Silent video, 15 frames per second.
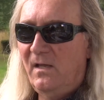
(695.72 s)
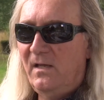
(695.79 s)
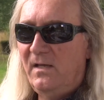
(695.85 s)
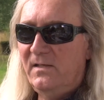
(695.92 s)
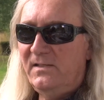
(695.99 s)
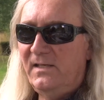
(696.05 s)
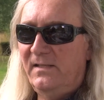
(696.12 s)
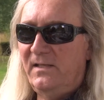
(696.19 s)

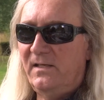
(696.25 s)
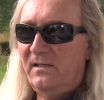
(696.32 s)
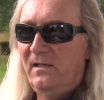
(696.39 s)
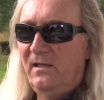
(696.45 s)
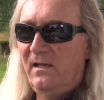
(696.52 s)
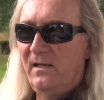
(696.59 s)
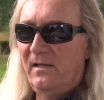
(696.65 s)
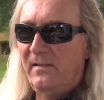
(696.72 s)
he said that
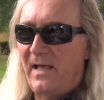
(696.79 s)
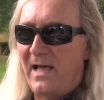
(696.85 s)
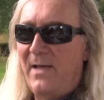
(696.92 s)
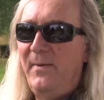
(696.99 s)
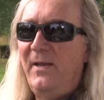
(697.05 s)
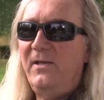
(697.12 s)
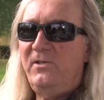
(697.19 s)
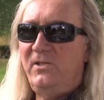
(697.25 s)

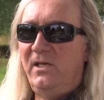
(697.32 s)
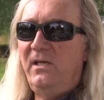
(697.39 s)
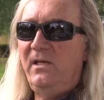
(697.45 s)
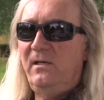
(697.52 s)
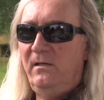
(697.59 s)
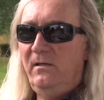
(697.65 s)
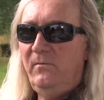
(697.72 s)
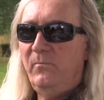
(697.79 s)
I'm
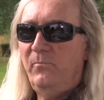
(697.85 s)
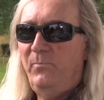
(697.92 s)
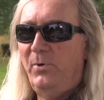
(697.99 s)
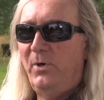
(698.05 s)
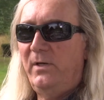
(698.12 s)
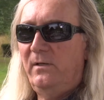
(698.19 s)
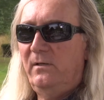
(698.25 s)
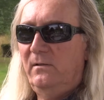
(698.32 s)
18,
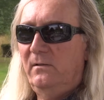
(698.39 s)
put